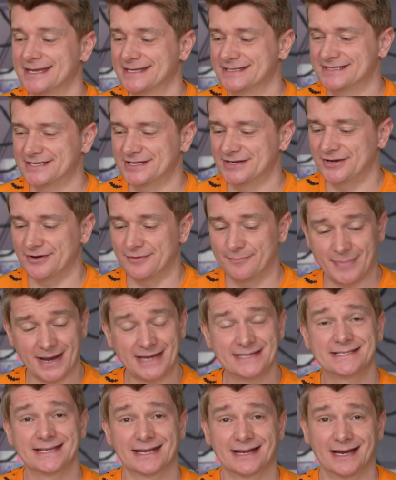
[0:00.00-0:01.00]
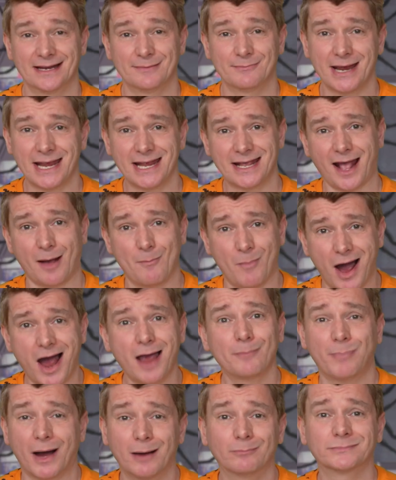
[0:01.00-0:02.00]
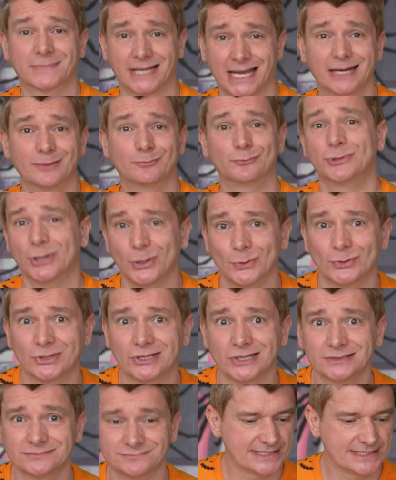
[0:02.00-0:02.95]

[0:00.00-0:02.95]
to basically make my pumpkin puke.